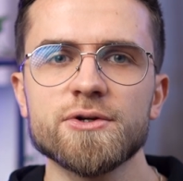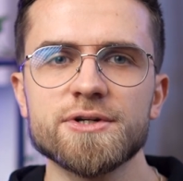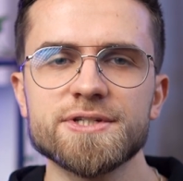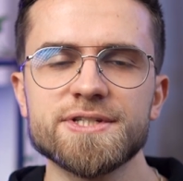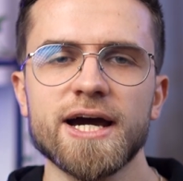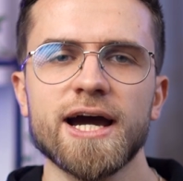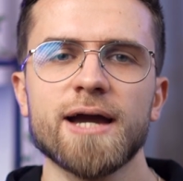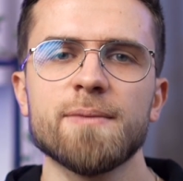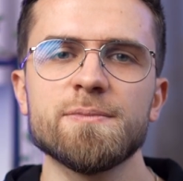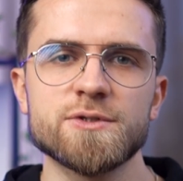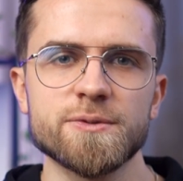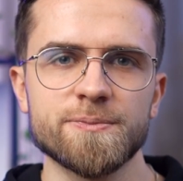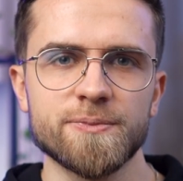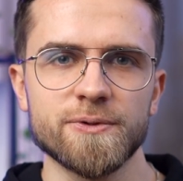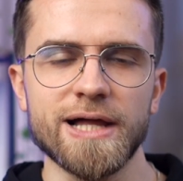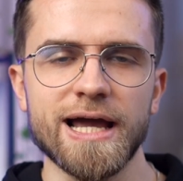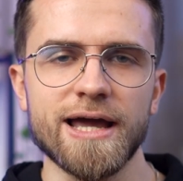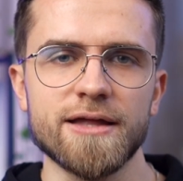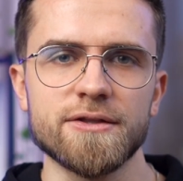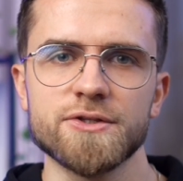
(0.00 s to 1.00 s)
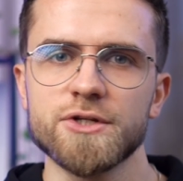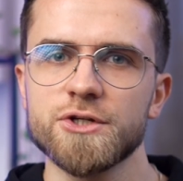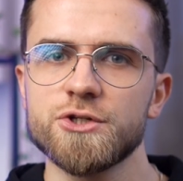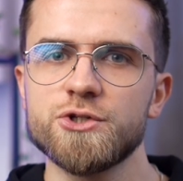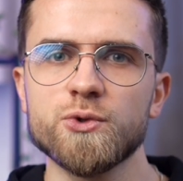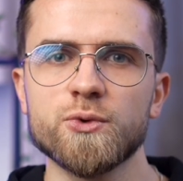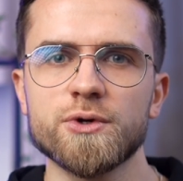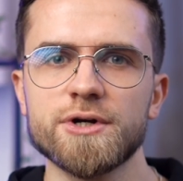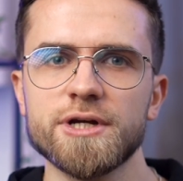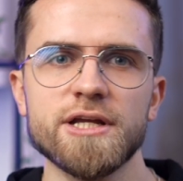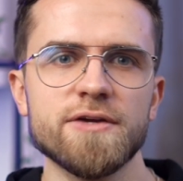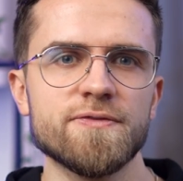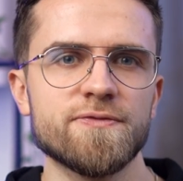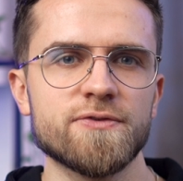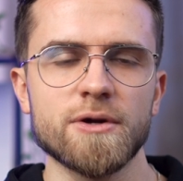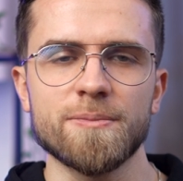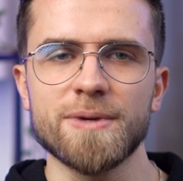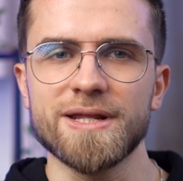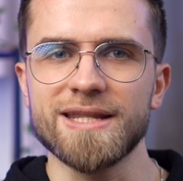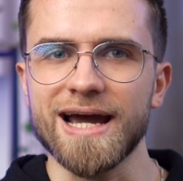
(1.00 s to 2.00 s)
your time to plan, the journey
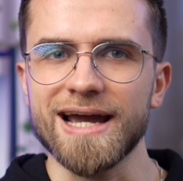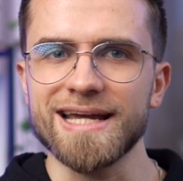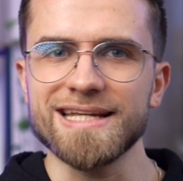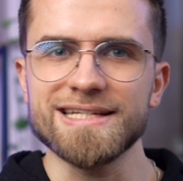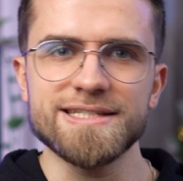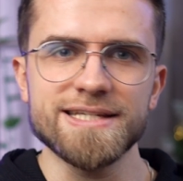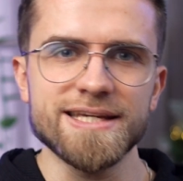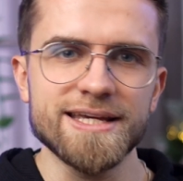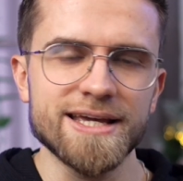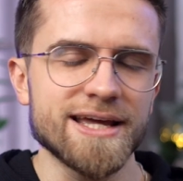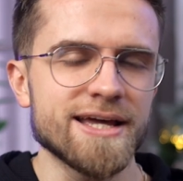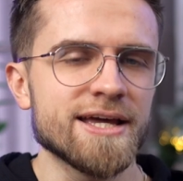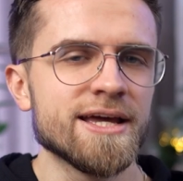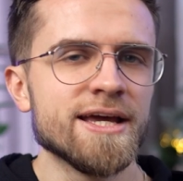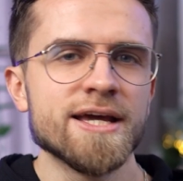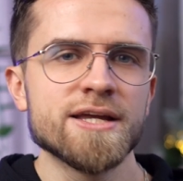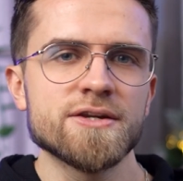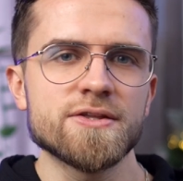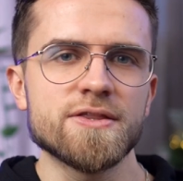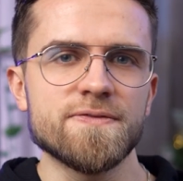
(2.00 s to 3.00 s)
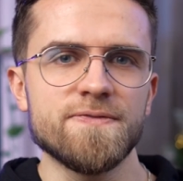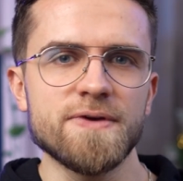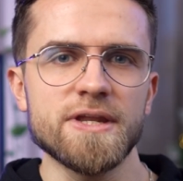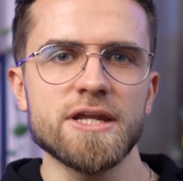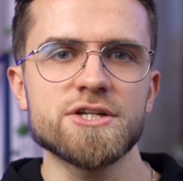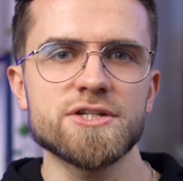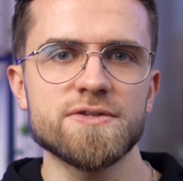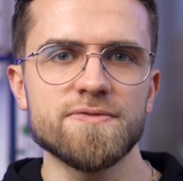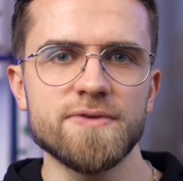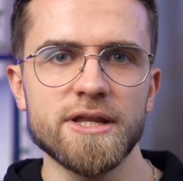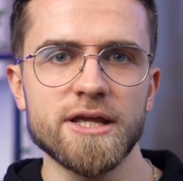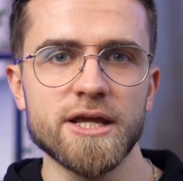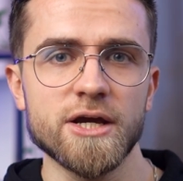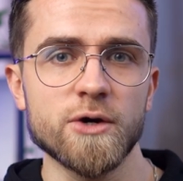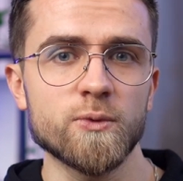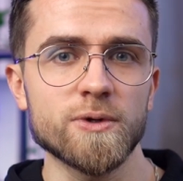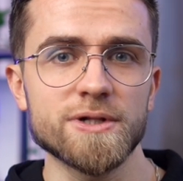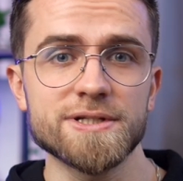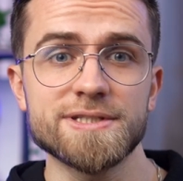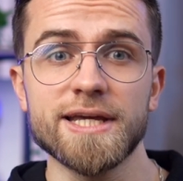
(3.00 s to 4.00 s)
from an idea to the finished video
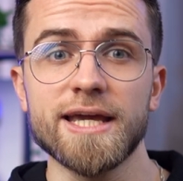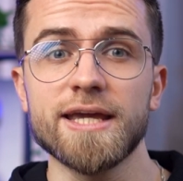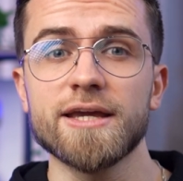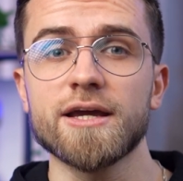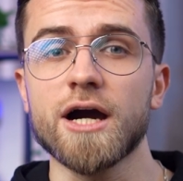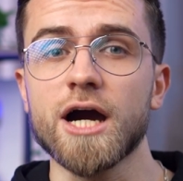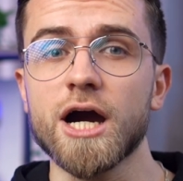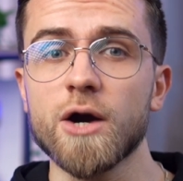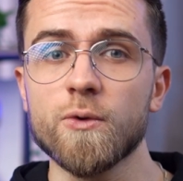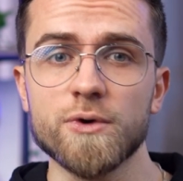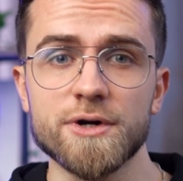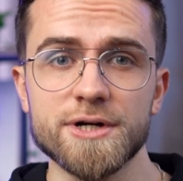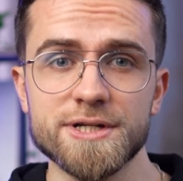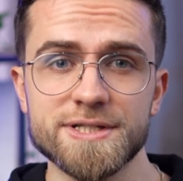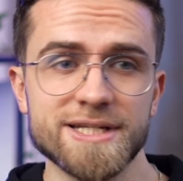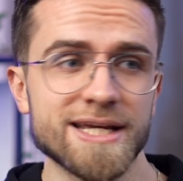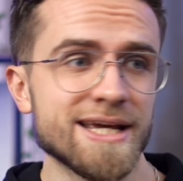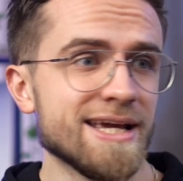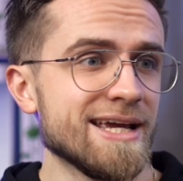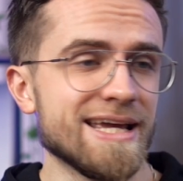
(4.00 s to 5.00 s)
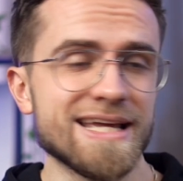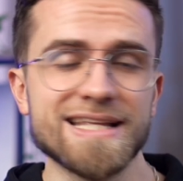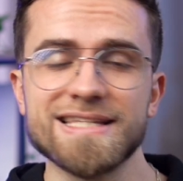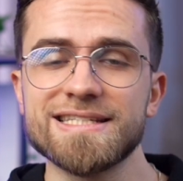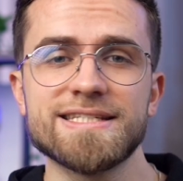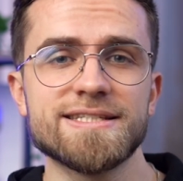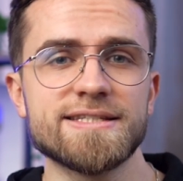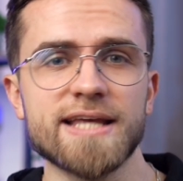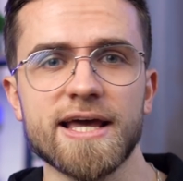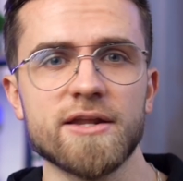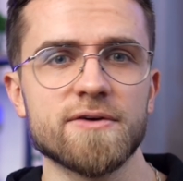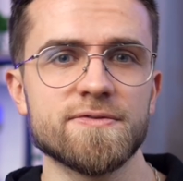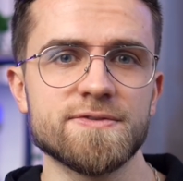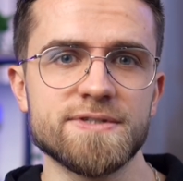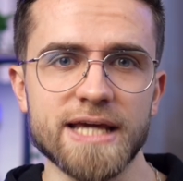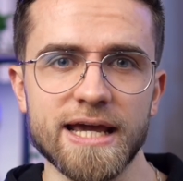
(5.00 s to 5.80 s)
will take hours instead of